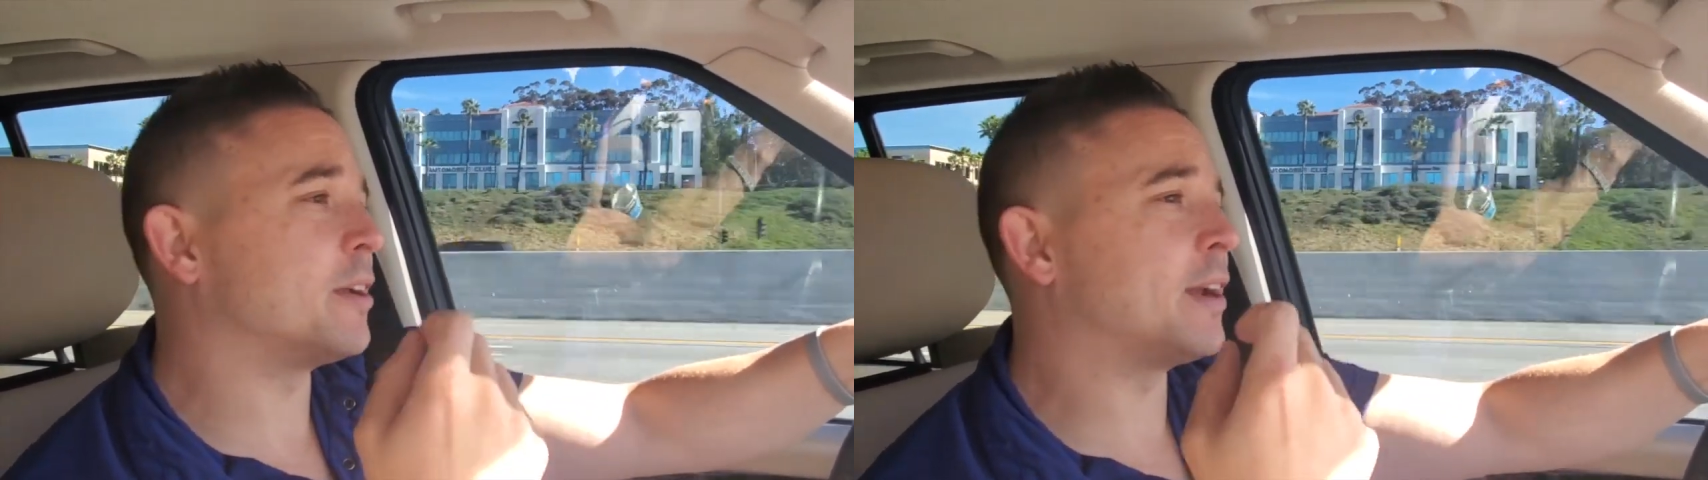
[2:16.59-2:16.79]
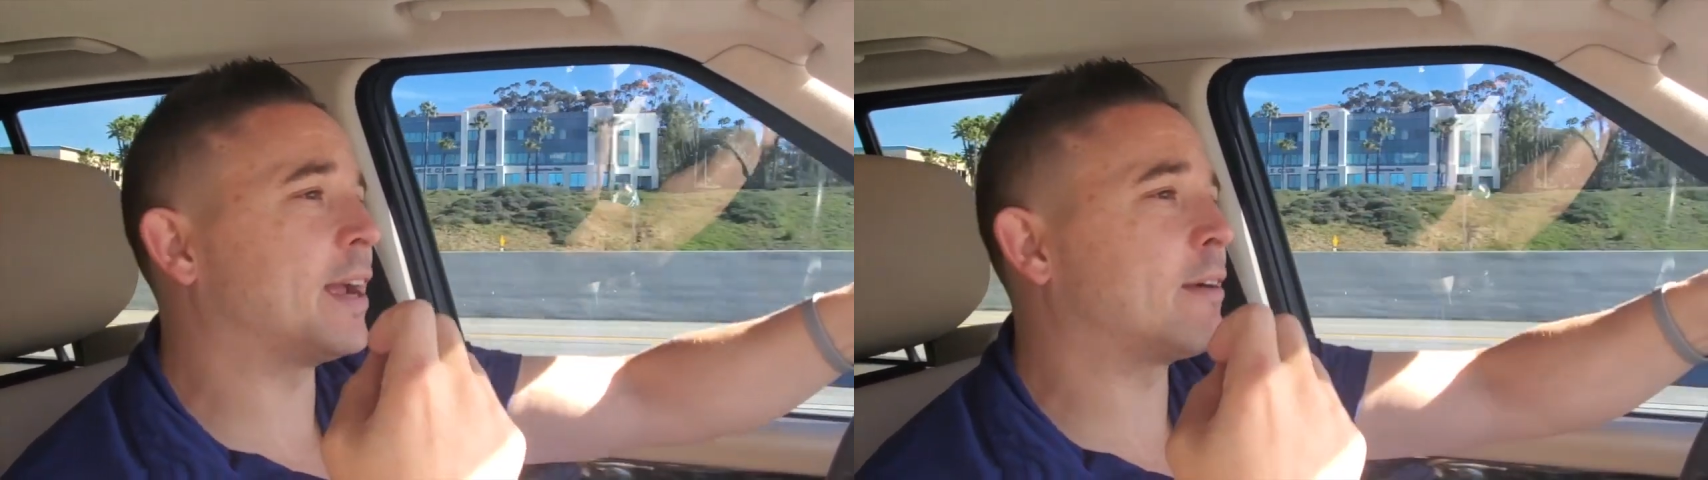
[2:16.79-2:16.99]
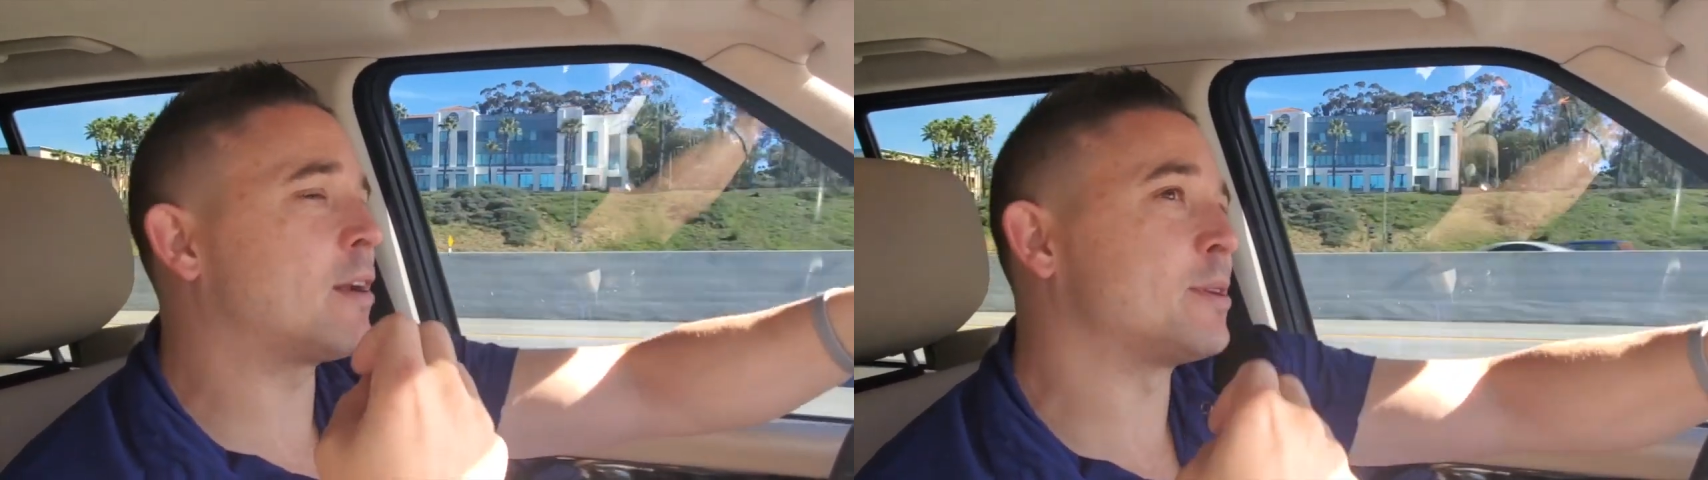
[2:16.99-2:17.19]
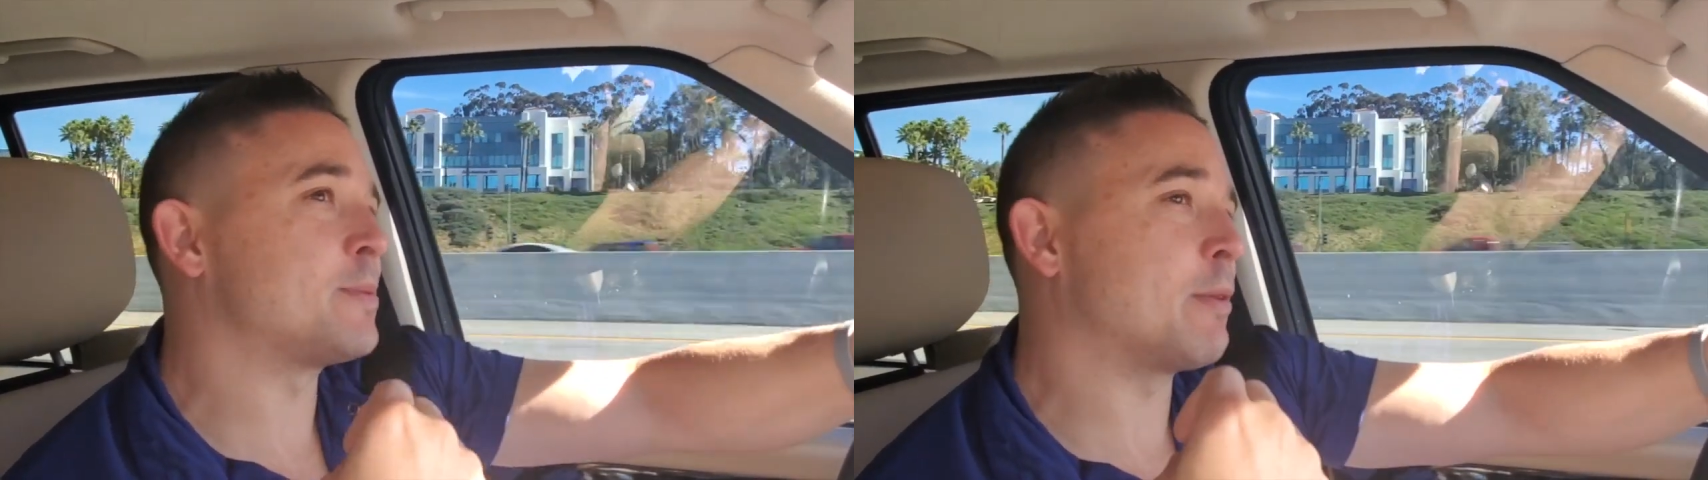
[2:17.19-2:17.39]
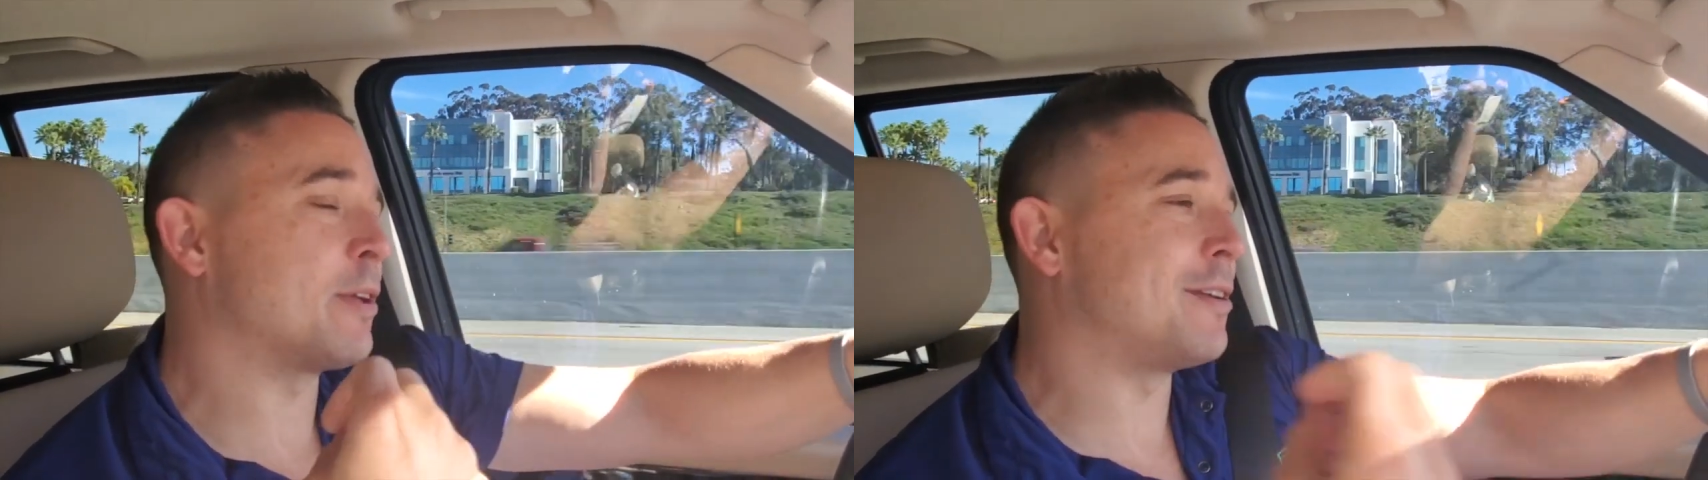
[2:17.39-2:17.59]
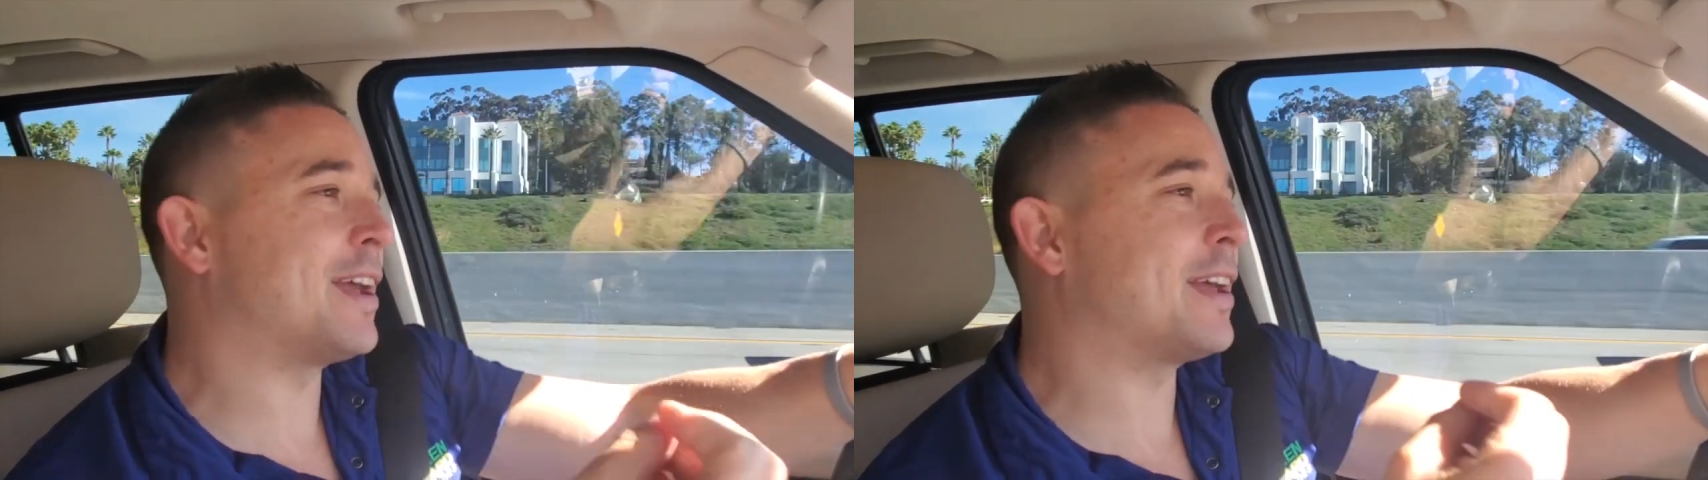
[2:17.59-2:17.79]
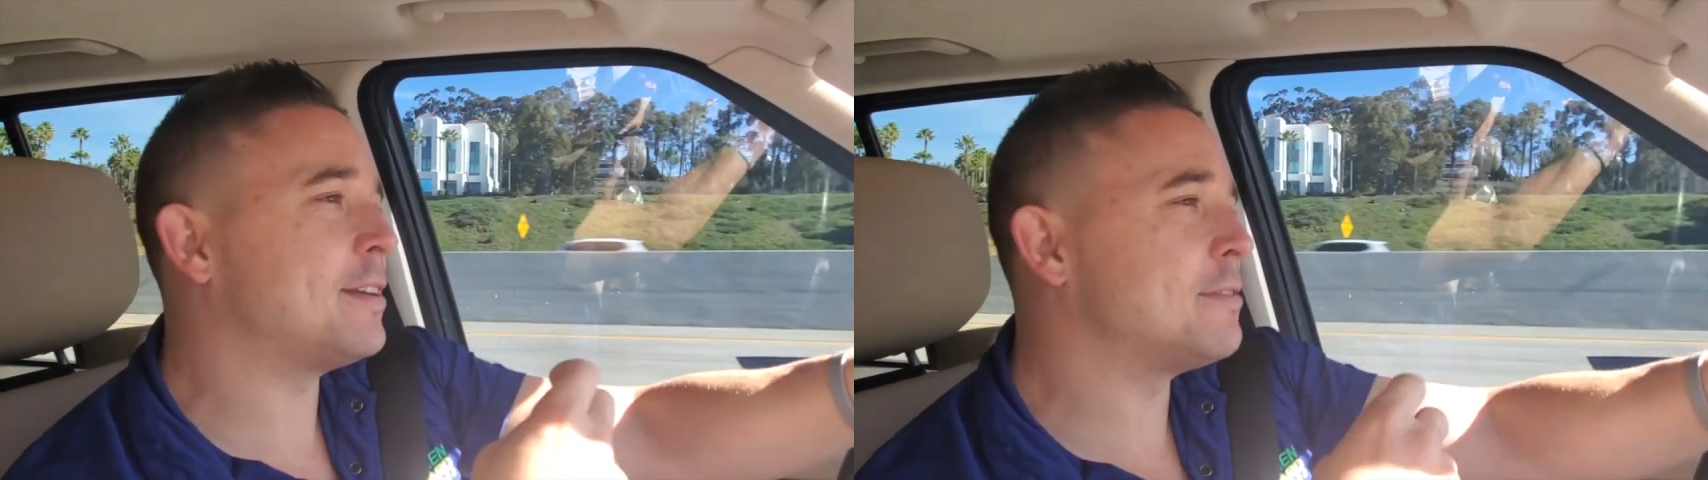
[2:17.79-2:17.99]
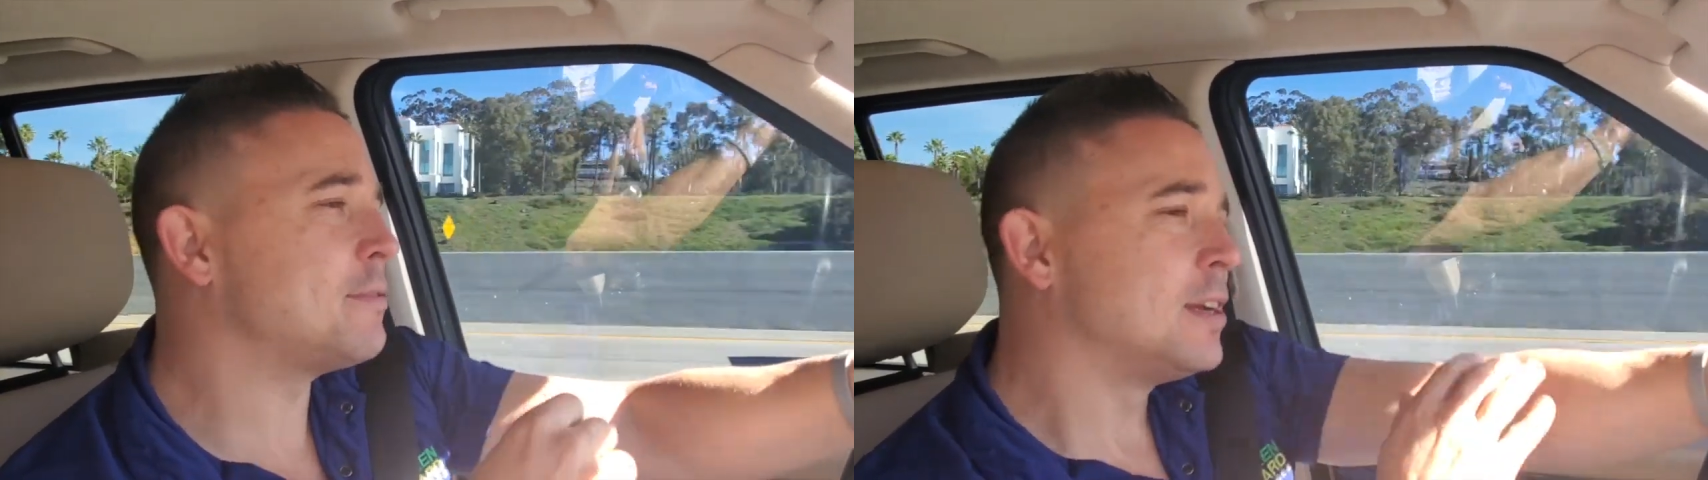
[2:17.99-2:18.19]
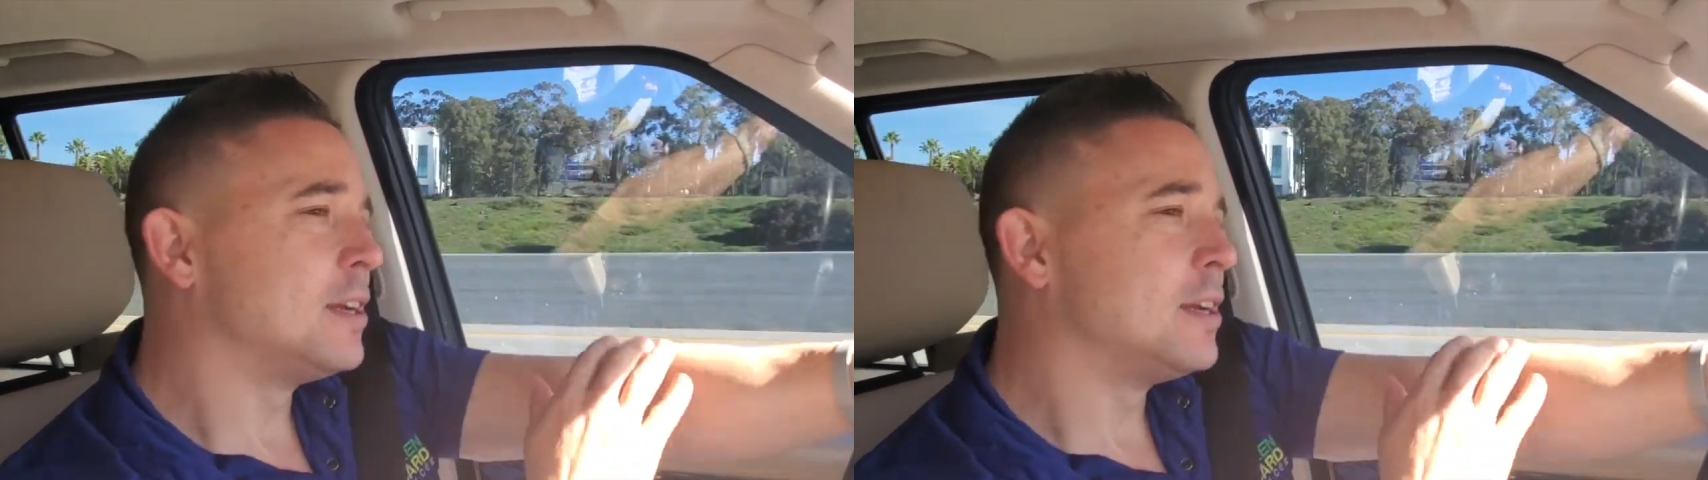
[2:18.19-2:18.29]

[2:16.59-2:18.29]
You're going to hang around a bunch of people that are negative,